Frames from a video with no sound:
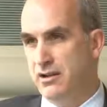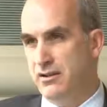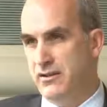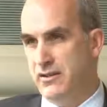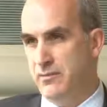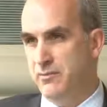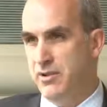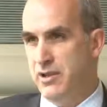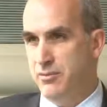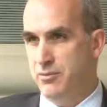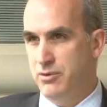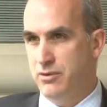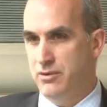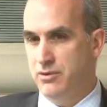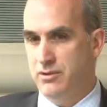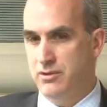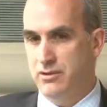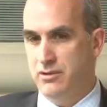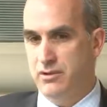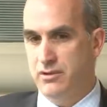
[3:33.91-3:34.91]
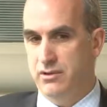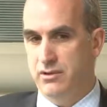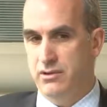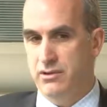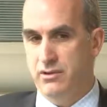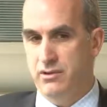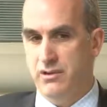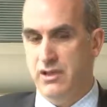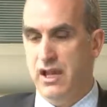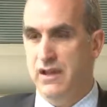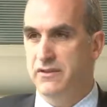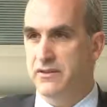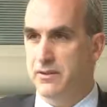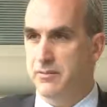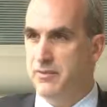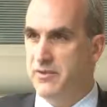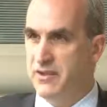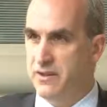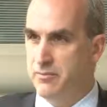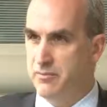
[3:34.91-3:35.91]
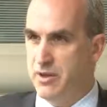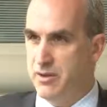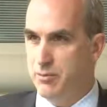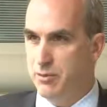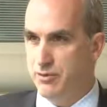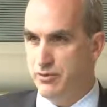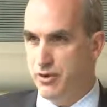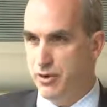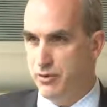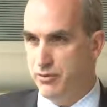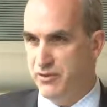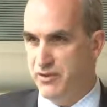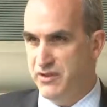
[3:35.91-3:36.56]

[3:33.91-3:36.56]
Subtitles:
Some people get them, some people don't.